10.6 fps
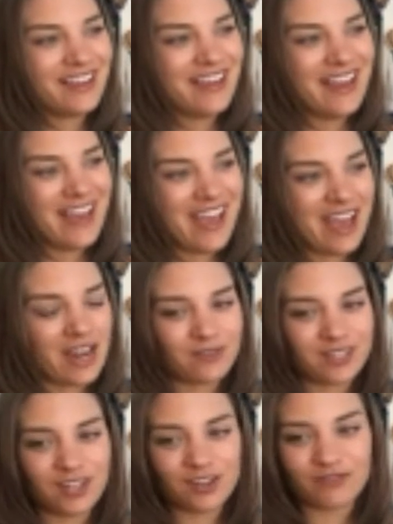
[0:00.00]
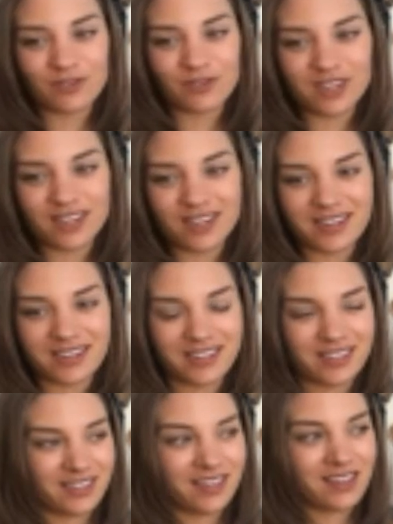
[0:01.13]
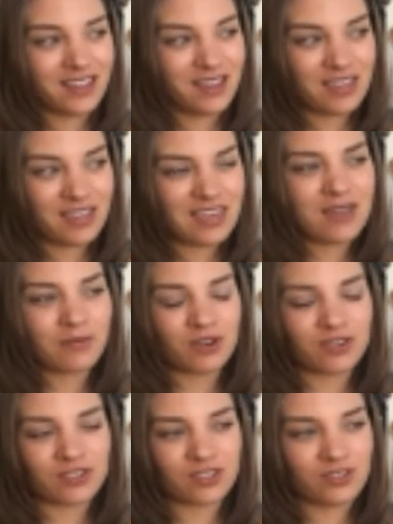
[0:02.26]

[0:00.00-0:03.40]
And I was interviewing gamers